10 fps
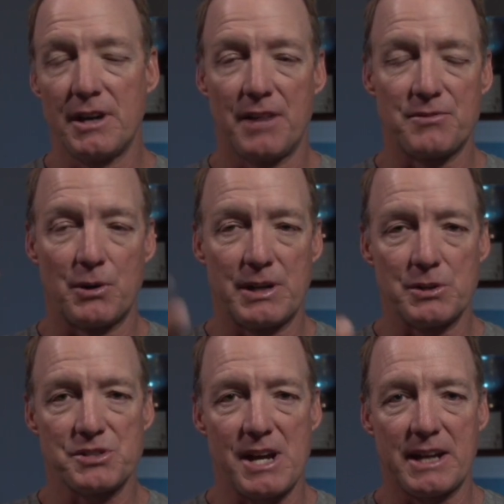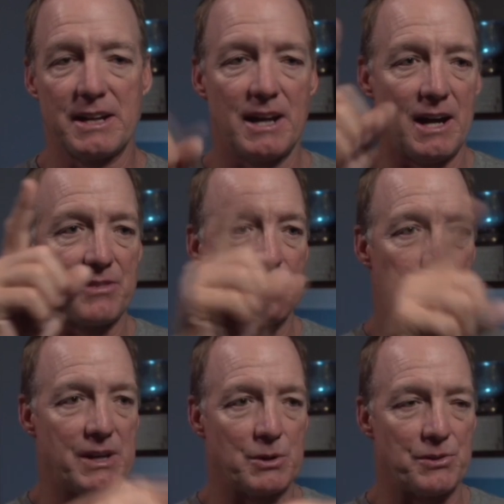I throw here second, I throw
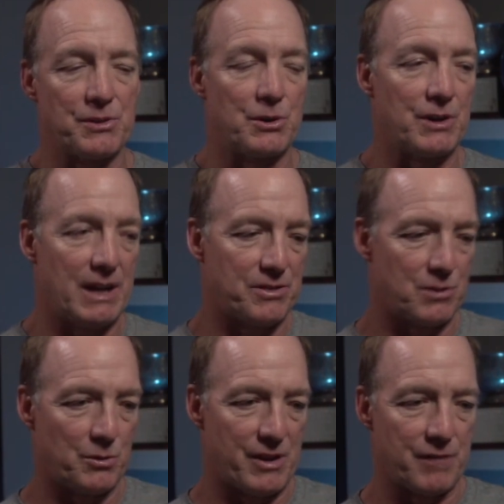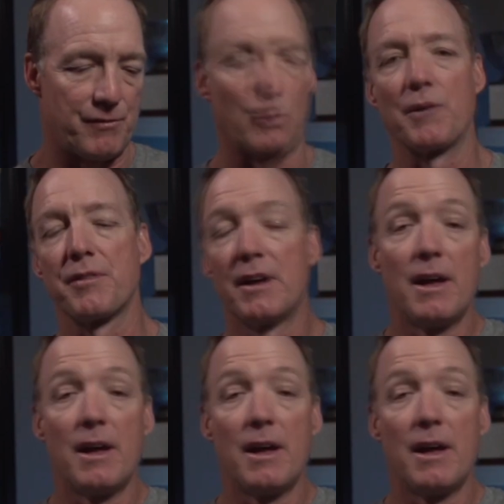here third, I throw there fourth.